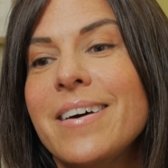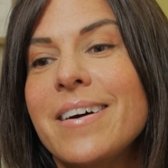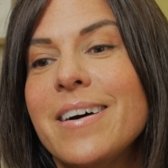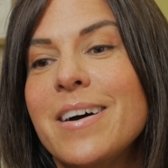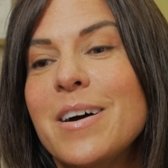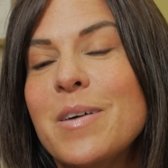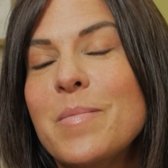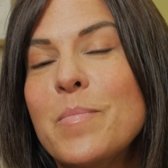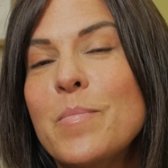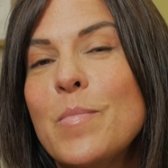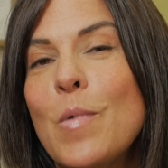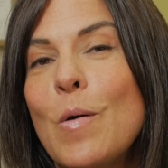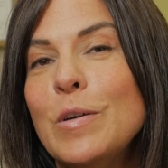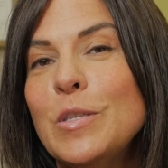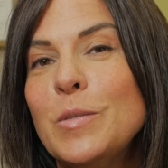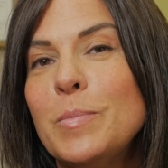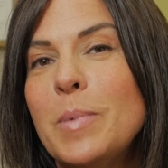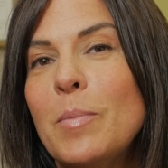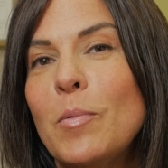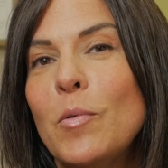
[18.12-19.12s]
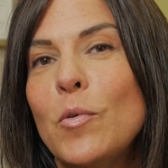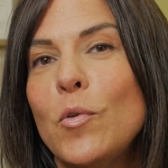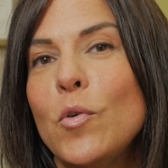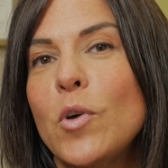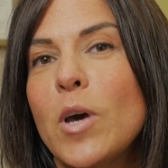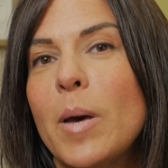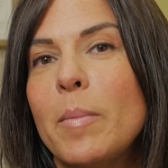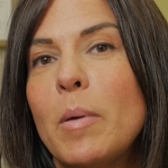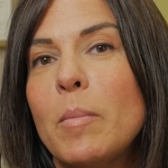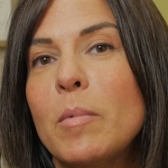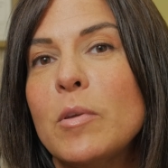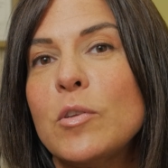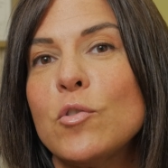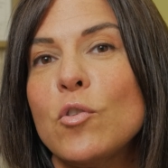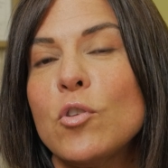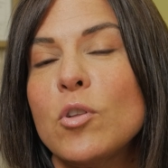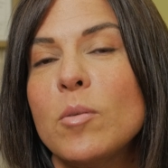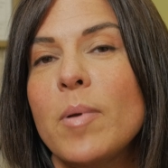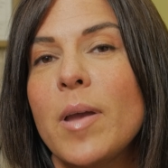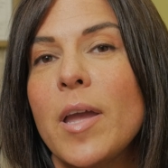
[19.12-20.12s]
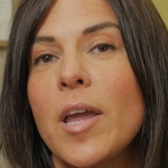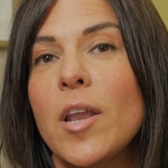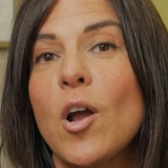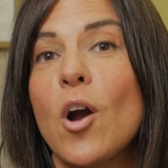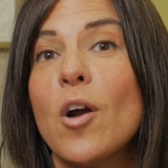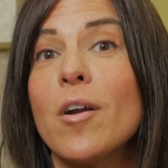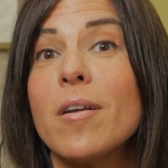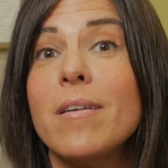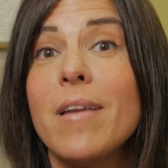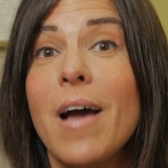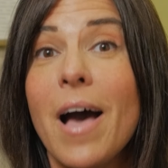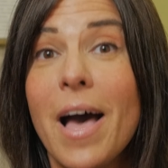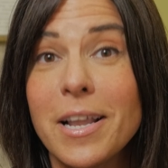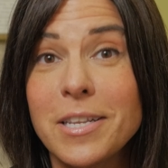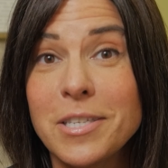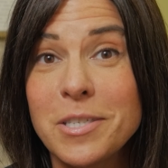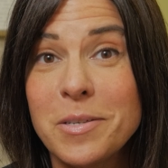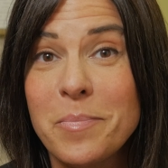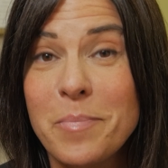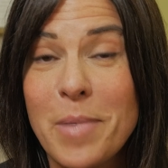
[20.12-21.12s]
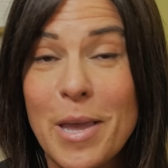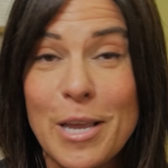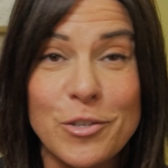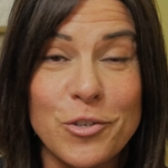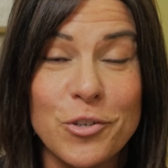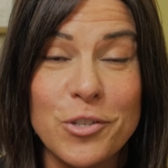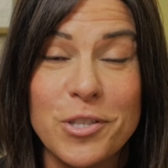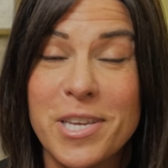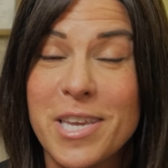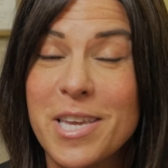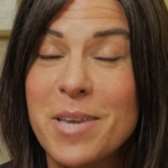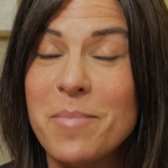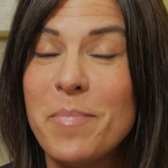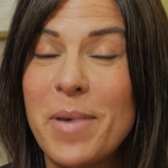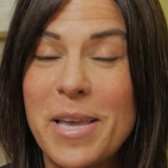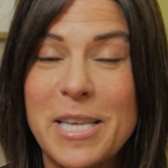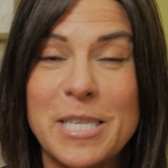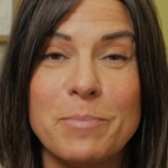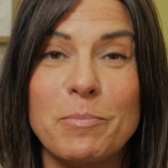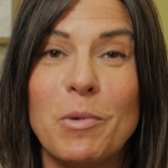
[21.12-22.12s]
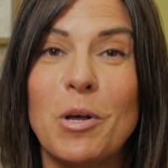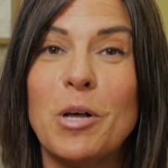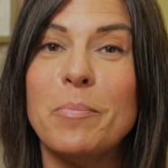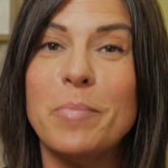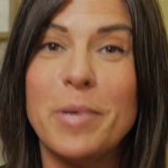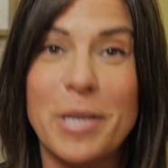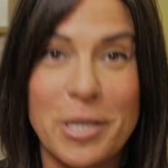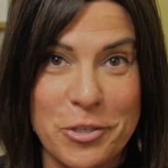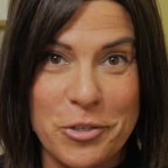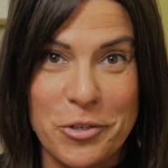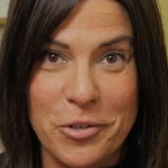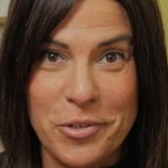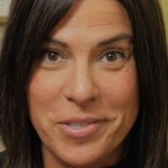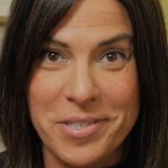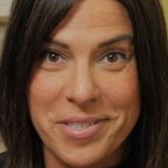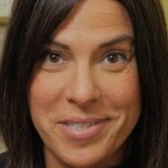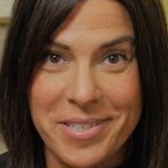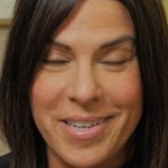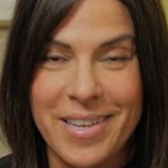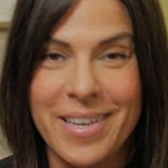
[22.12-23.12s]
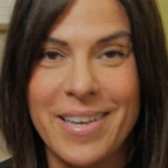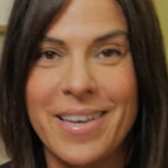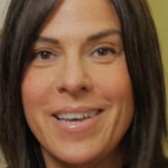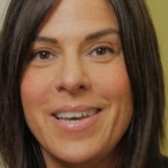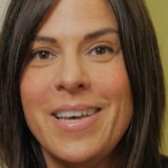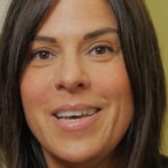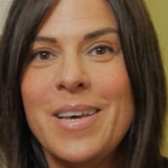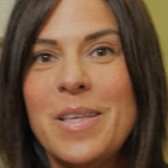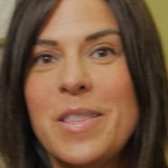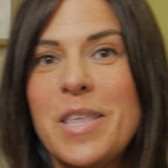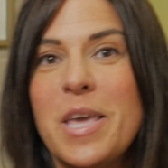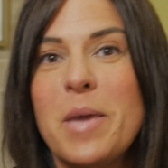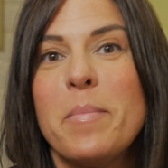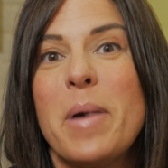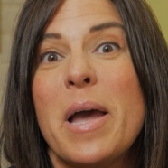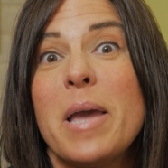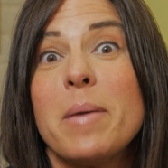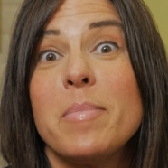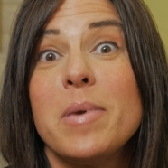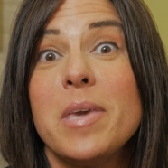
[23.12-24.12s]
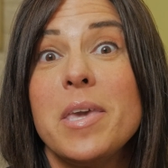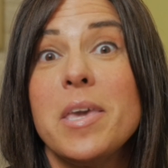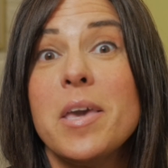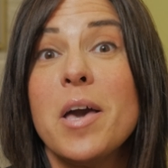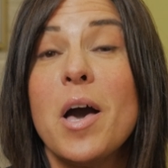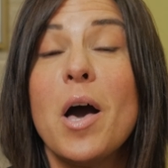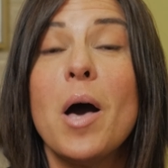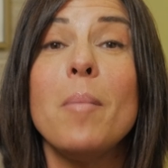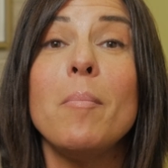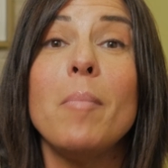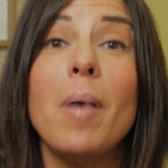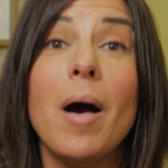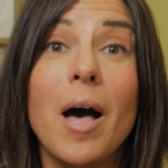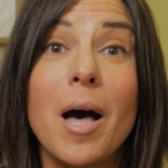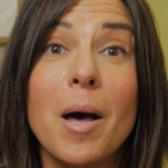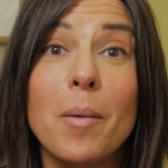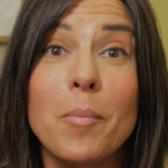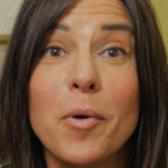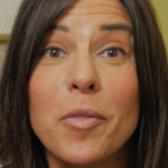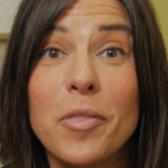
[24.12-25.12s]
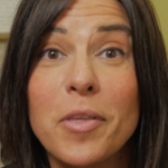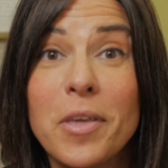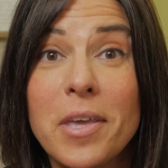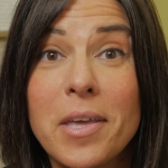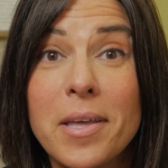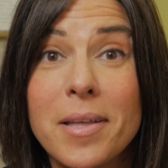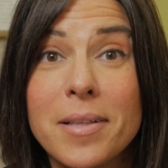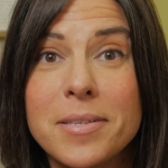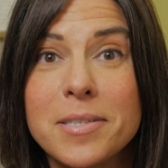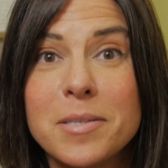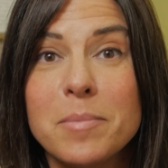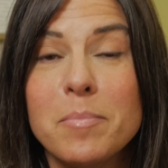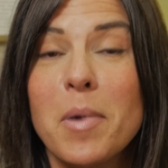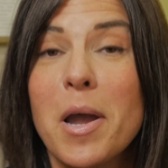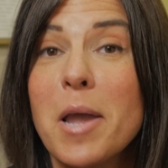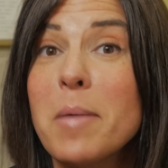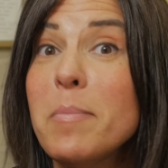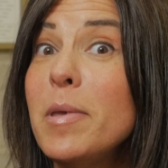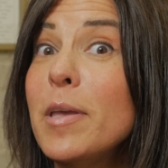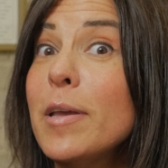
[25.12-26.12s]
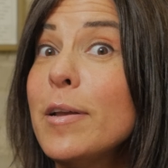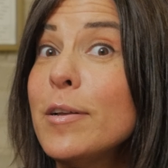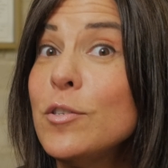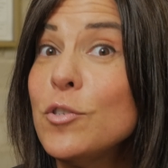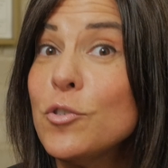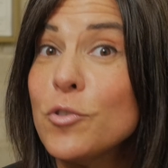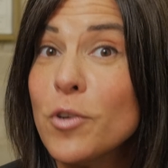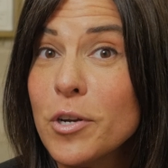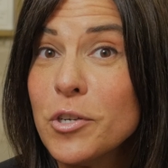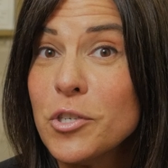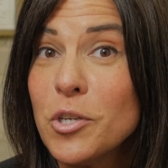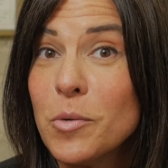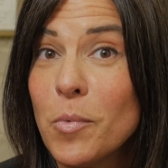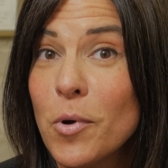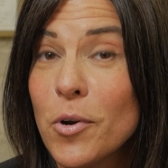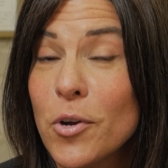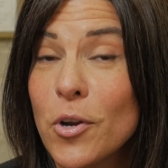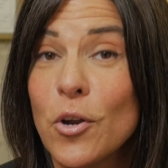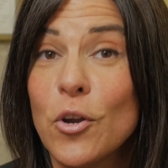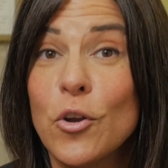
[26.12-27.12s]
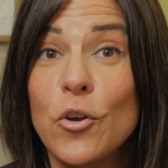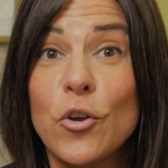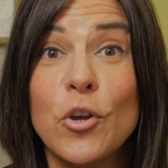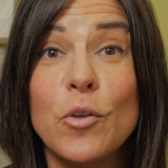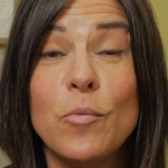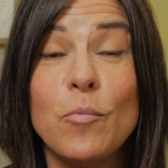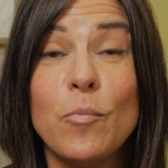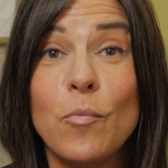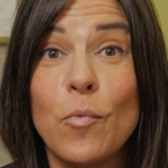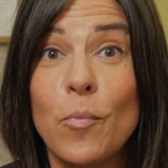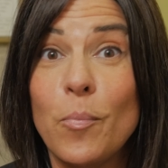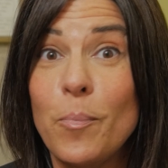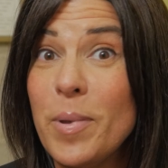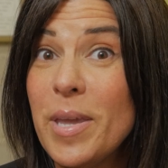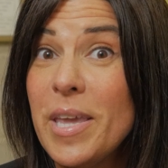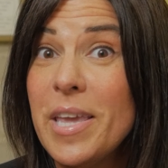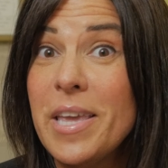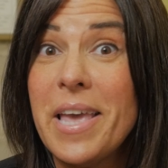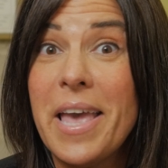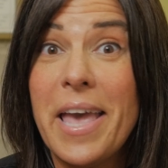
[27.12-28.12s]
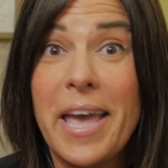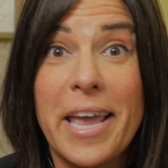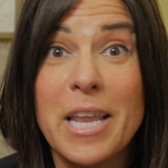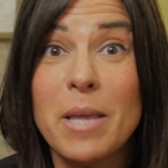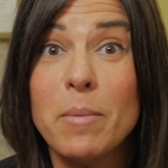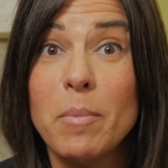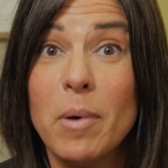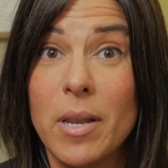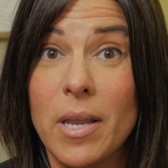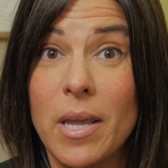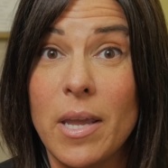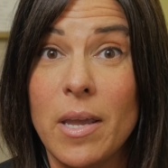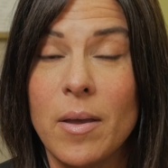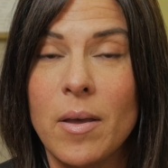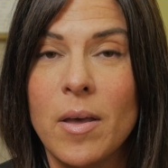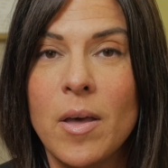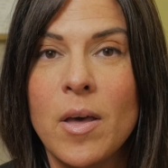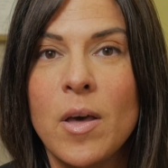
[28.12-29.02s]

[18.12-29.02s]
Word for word: um, most people who come in with shoulder pain are not Major League Baseball pitchers. They might be a mom with kids, might be a construction worker, could be anybody